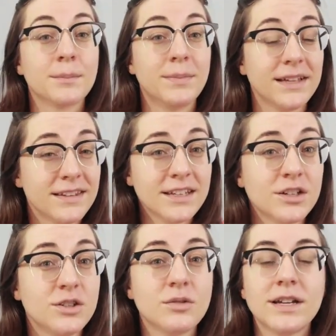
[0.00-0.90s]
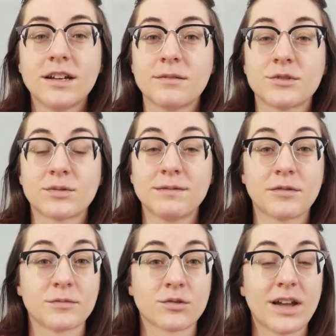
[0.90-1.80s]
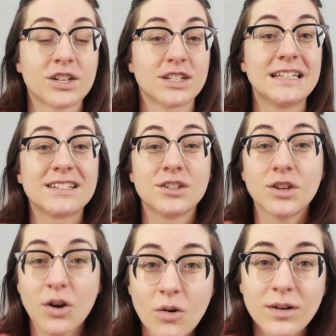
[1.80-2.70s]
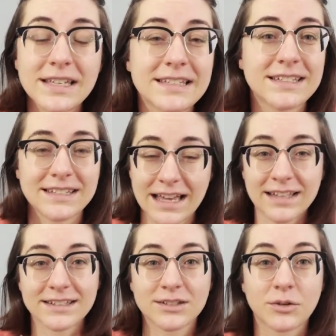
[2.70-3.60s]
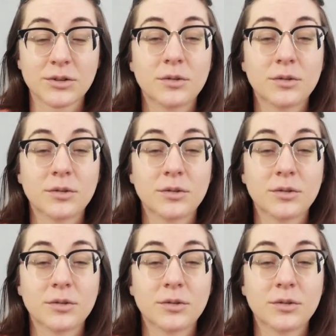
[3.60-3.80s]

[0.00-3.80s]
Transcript: Building a new income stream from scratch is no easy task though.